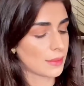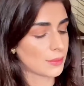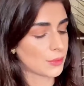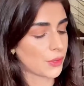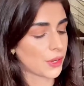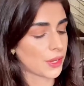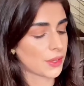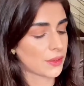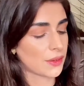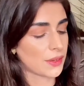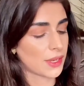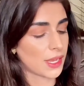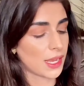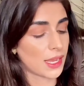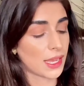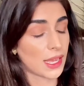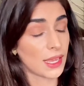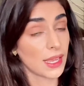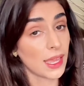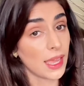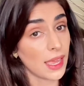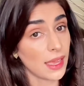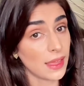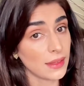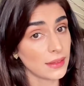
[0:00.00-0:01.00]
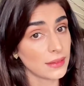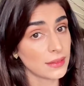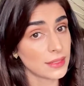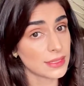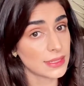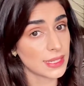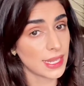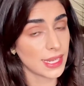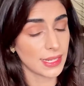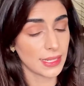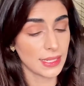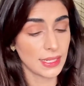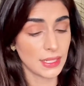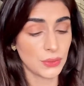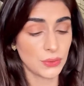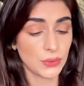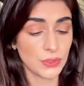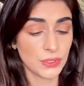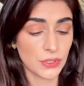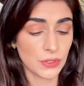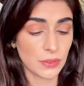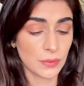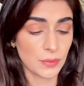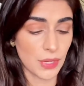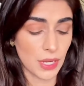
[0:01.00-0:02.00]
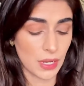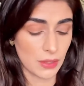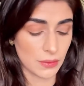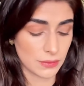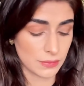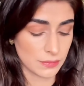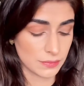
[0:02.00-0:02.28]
going to take again the slightly cool tone brown.